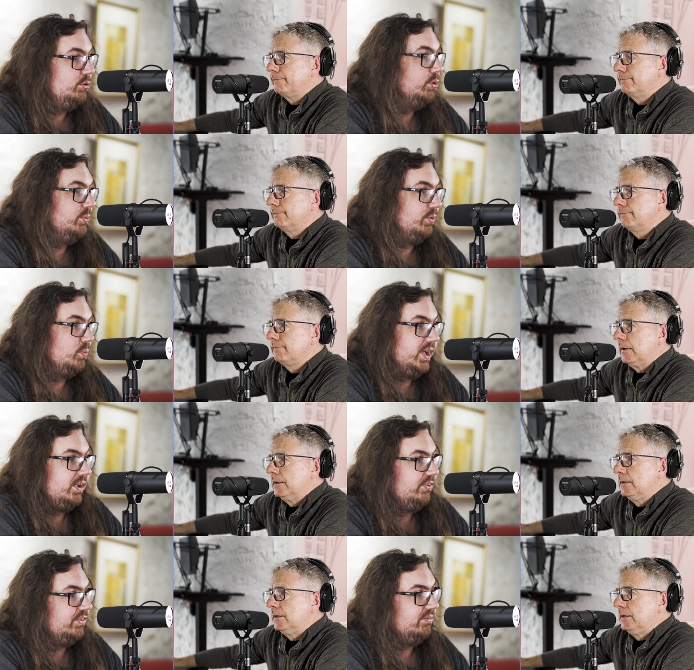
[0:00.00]
Speaker 1: do it with
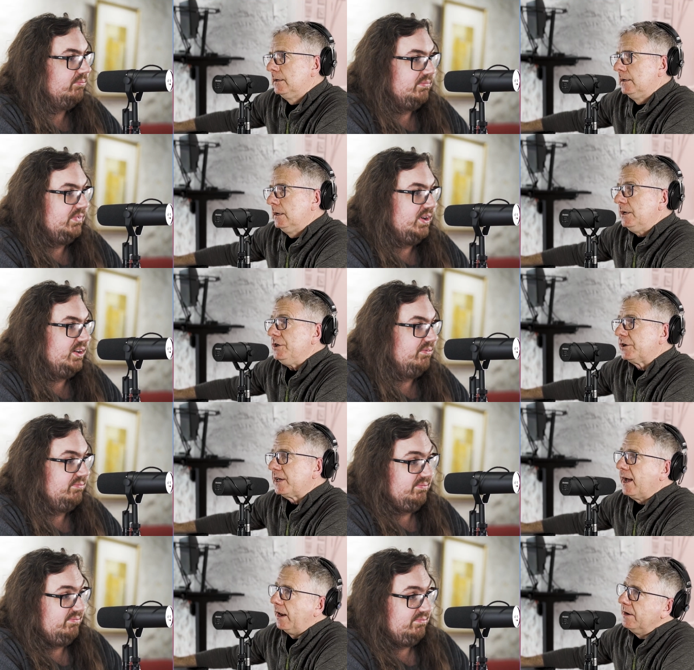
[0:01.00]
Wix, and you
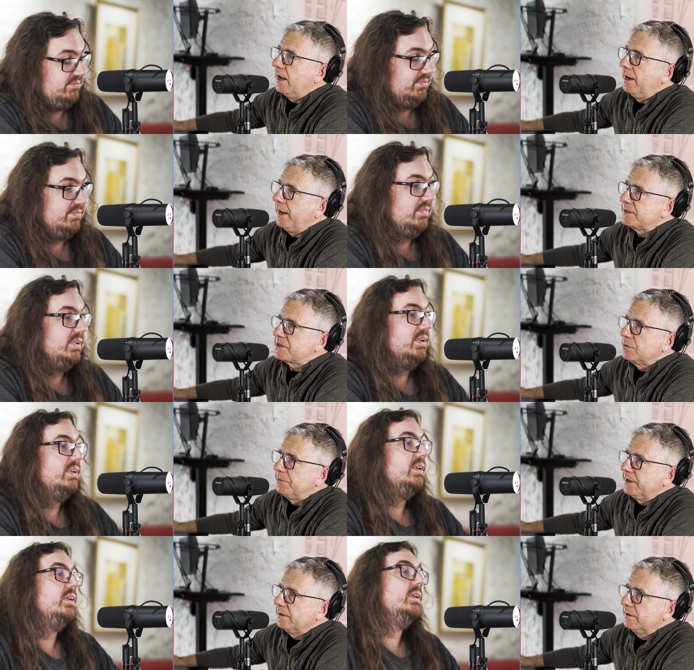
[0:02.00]
can, and that's
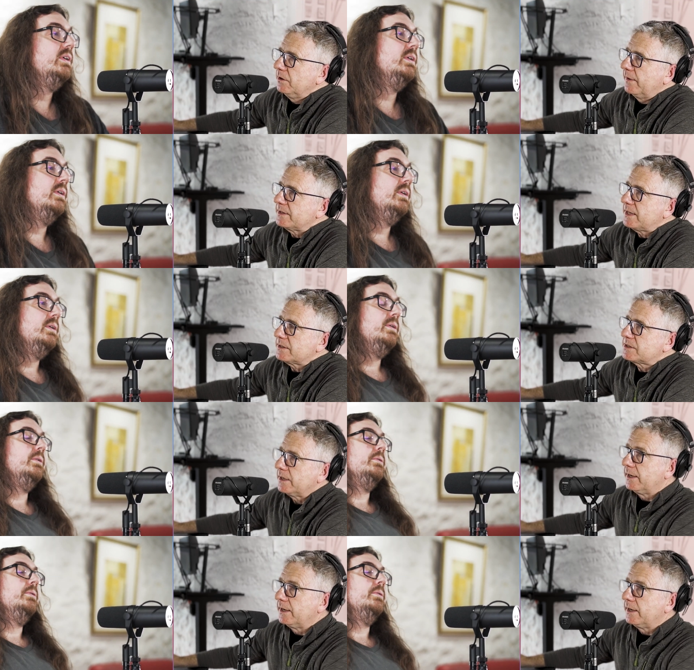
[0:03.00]
something, you know, that's